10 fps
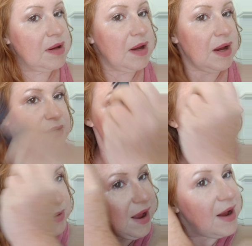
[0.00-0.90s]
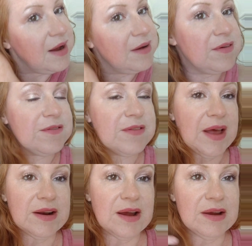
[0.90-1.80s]
I do have a
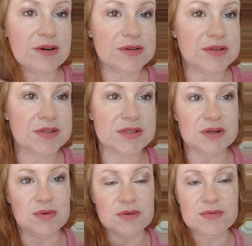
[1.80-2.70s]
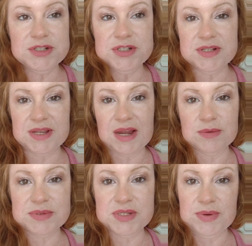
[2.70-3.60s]
flat iron, so originally I
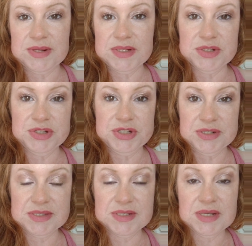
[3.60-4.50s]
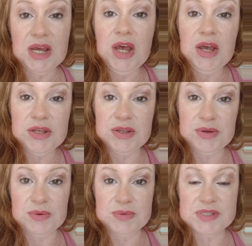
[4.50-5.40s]
was going to just
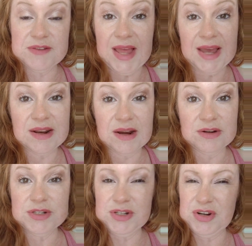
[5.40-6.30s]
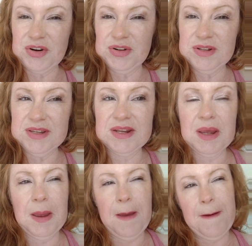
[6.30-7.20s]
use the flat iron to curl it,
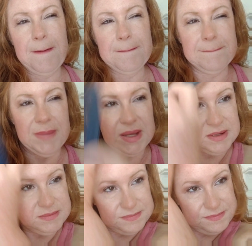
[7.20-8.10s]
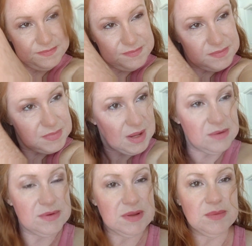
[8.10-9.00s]
but I
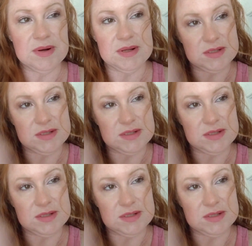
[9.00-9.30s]
really wanted to